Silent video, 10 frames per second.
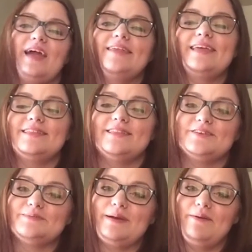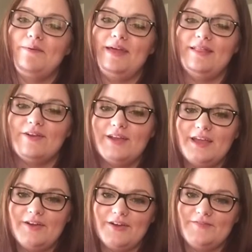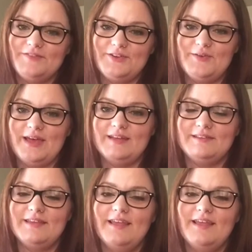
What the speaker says: I think that there's probably a learning curve to it.